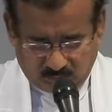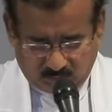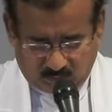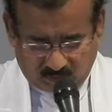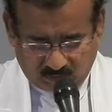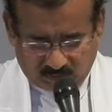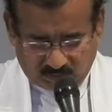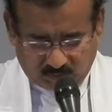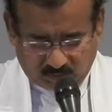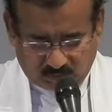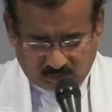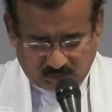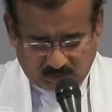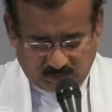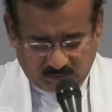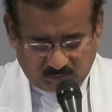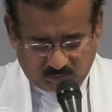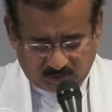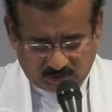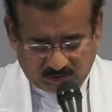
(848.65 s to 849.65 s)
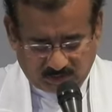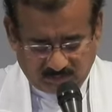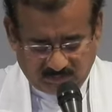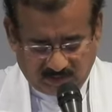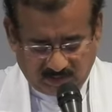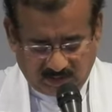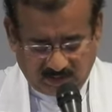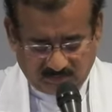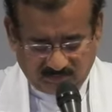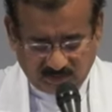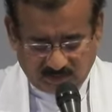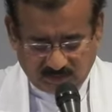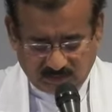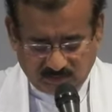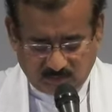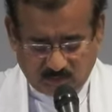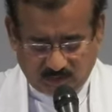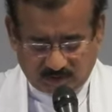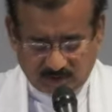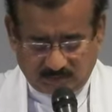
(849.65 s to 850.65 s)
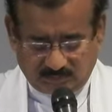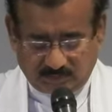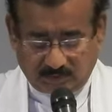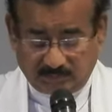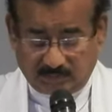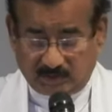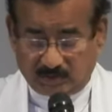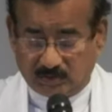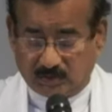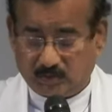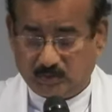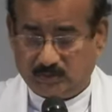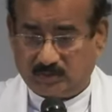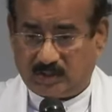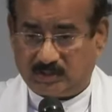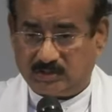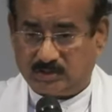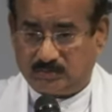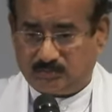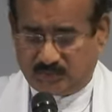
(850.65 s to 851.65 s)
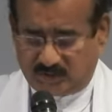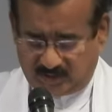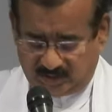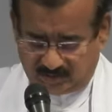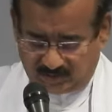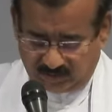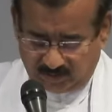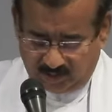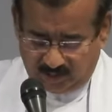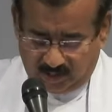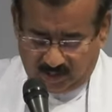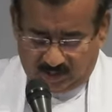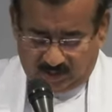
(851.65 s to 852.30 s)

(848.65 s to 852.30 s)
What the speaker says: wants to truly worship God will worship him in truth and spirit.